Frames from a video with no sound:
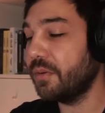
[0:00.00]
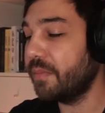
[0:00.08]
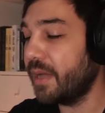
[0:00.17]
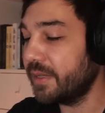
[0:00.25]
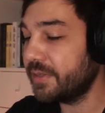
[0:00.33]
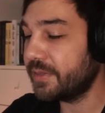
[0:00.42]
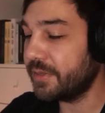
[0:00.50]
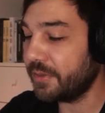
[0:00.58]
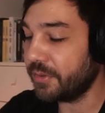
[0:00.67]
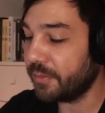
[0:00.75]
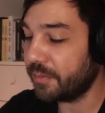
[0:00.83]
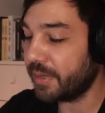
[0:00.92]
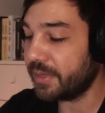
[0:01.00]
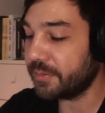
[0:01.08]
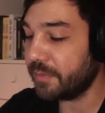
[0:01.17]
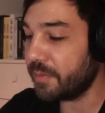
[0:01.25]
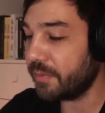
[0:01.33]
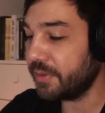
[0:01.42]
past
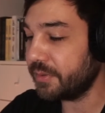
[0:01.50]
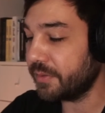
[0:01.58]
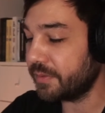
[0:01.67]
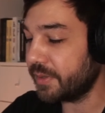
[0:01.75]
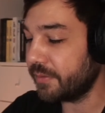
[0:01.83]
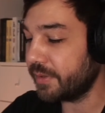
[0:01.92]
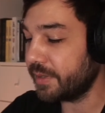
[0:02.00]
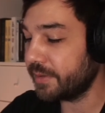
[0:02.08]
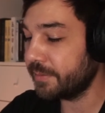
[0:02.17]
memories of something.